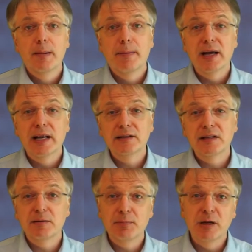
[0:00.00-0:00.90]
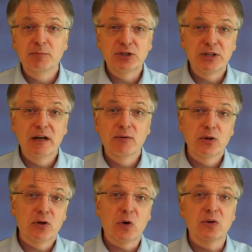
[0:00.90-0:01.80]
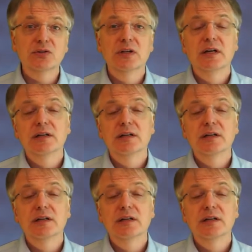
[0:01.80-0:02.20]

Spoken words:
by letting the paper travel across